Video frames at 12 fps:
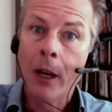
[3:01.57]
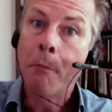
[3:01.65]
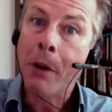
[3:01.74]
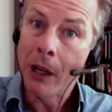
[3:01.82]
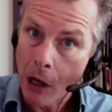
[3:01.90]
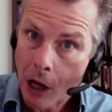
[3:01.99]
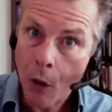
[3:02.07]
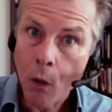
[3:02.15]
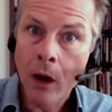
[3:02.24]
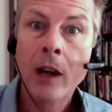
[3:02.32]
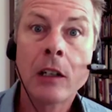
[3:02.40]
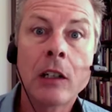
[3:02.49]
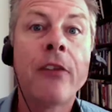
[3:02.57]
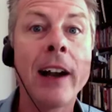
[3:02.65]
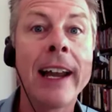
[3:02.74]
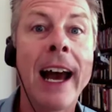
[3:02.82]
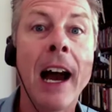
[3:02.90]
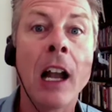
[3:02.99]
below to
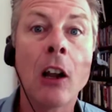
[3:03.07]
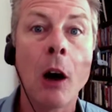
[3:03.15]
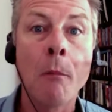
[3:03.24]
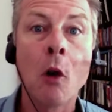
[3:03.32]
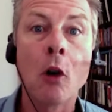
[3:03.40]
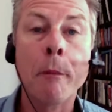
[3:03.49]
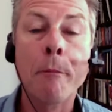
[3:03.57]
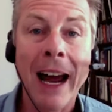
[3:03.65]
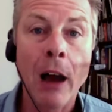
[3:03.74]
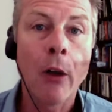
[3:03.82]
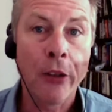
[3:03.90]
find out a lot more about